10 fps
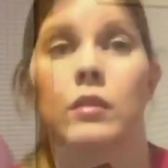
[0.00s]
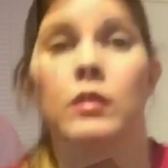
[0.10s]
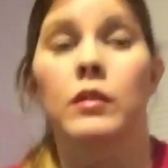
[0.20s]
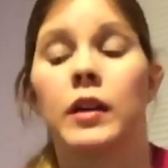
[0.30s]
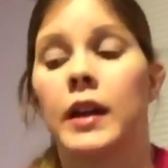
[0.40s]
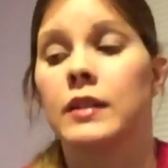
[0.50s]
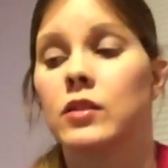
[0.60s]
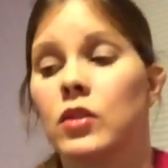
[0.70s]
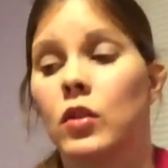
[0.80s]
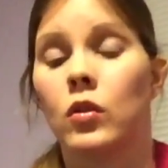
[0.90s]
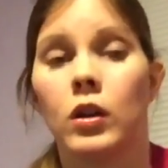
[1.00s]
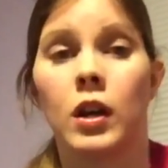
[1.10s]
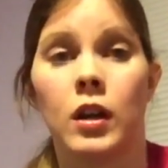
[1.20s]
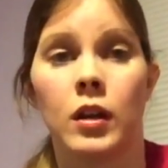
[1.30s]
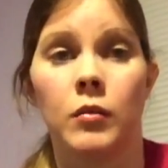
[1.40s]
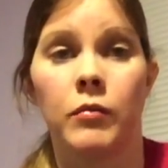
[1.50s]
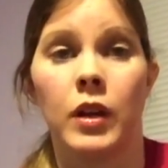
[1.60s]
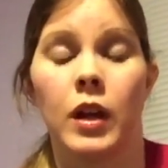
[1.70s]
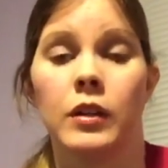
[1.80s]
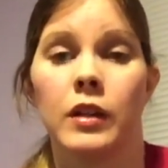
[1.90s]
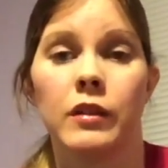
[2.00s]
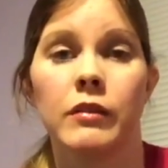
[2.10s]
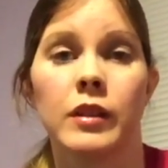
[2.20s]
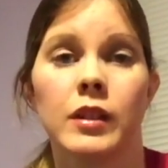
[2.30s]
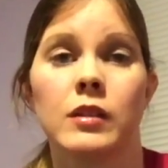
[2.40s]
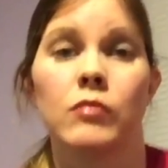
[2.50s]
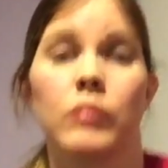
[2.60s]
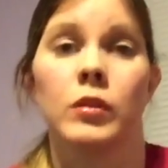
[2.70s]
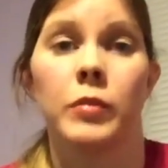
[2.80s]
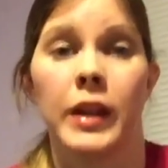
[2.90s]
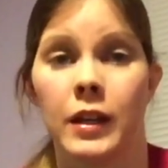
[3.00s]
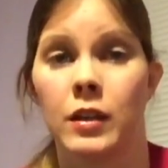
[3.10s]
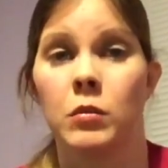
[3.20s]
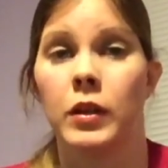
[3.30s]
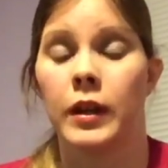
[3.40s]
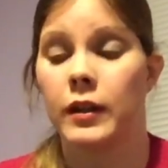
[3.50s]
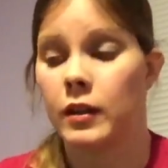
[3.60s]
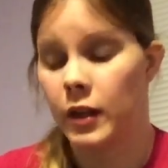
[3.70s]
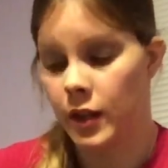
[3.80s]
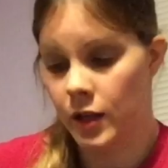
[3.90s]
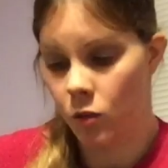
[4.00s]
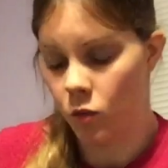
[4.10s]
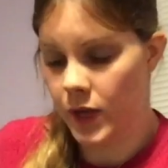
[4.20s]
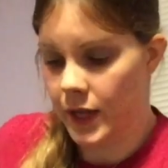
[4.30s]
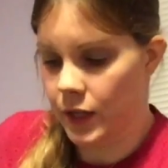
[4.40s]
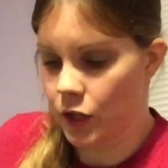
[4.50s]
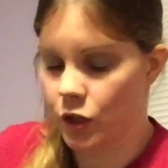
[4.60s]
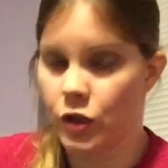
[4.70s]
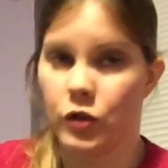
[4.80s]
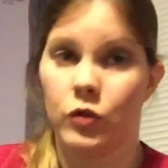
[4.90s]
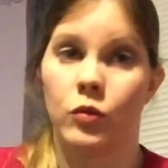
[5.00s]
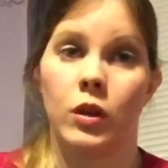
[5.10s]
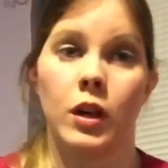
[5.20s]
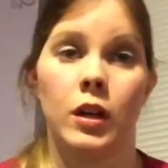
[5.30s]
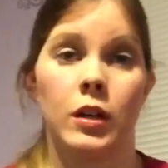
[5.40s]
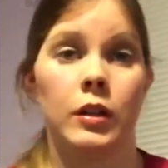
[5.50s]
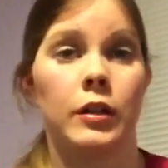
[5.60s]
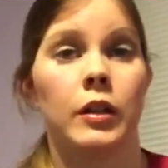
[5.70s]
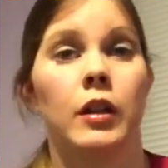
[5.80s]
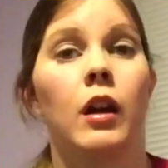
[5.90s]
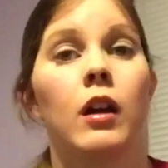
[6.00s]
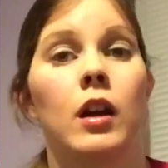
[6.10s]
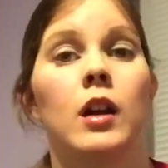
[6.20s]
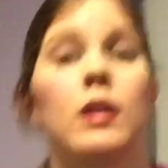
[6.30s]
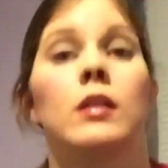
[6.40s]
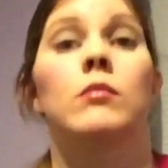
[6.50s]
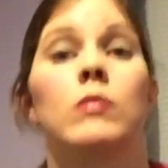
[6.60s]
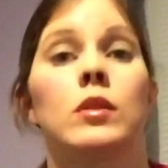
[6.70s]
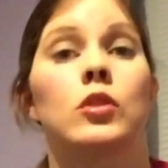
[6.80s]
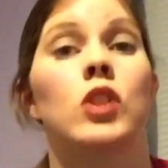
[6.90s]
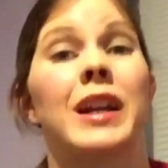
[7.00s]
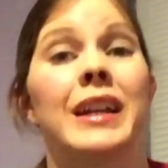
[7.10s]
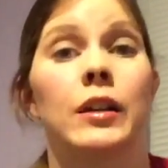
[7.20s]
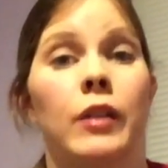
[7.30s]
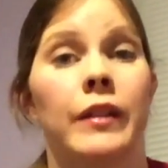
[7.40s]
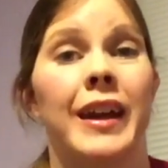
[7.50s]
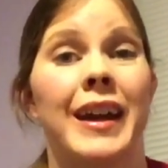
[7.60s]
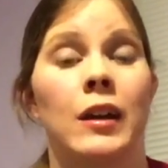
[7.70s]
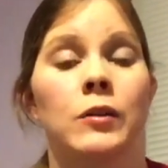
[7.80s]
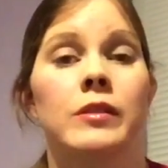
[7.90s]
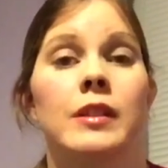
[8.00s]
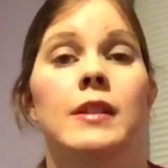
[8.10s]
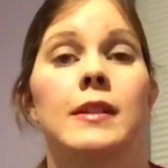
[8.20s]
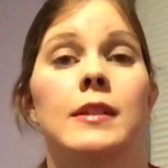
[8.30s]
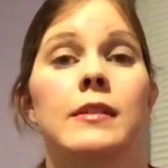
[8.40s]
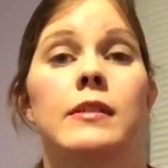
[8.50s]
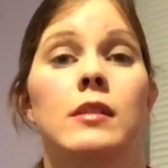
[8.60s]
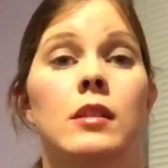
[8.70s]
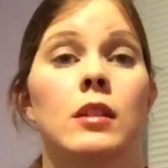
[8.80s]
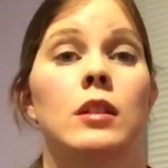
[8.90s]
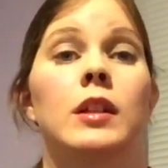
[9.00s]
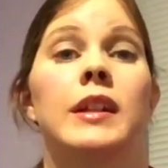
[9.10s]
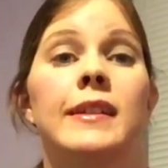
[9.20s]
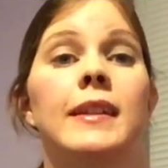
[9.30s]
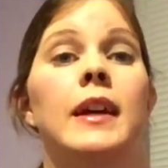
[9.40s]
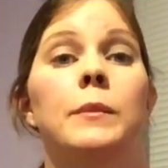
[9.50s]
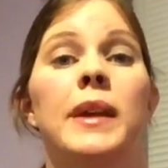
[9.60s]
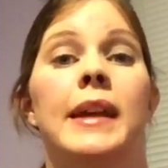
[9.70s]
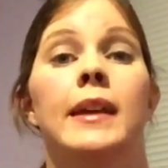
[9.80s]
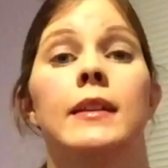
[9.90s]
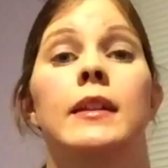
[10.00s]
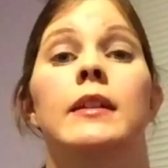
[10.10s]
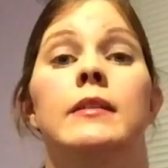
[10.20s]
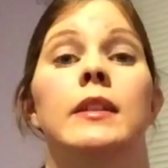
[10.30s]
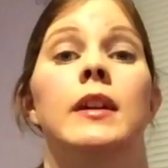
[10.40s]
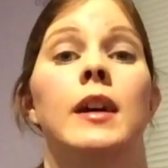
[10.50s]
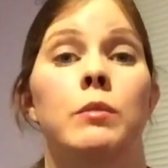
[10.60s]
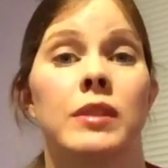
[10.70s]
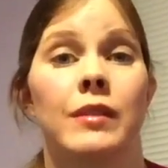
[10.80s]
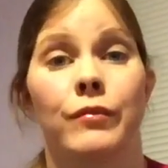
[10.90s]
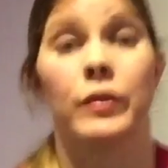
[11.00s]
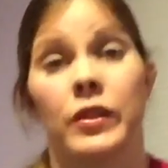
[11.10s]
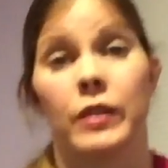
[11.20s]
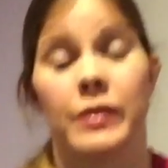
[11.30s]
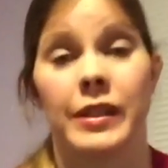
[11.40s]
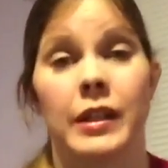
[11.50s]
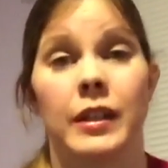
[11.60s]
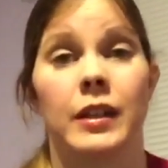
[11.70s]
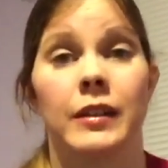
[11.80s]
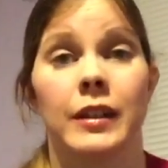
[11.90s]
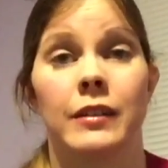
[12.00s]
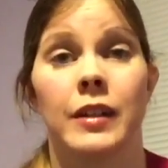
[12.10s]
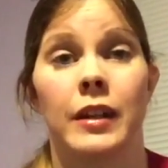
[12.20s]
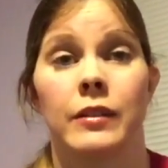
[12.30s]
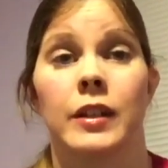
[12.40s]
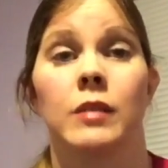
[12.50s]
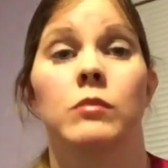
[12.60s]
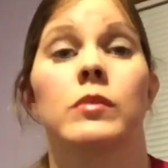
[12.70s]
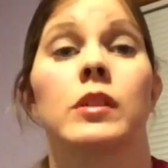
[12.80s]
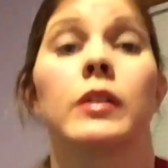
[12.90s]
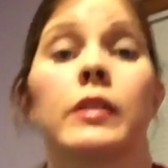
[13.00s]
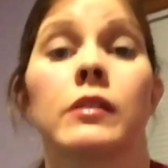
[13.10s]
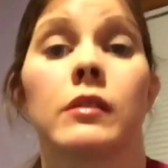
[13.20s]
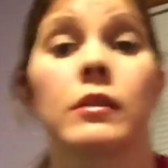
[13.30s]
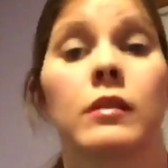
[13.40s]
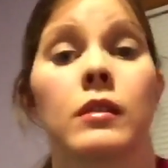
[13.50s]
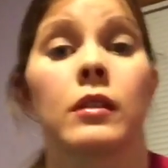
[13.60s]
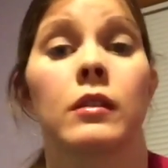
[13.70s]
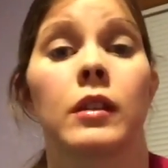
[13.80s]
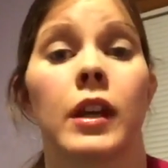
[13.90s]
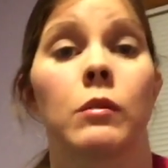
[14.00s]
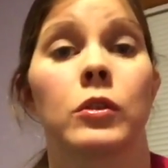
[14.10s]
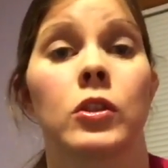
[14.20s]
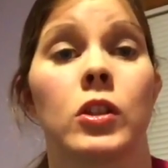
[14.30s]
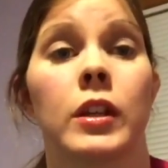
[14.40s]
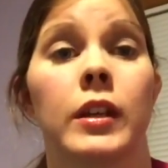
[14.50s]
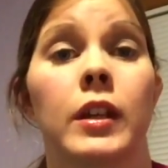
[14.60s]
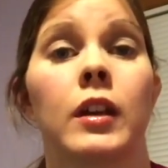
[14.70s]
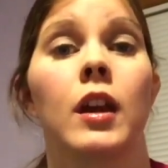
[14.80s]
Okay, so another thing that's a real pain in the butt when you are trying to get around the house is you're going to get a lot of pain in the opposite foot that you're standing on the entire time. Sorry, this camera's shaking.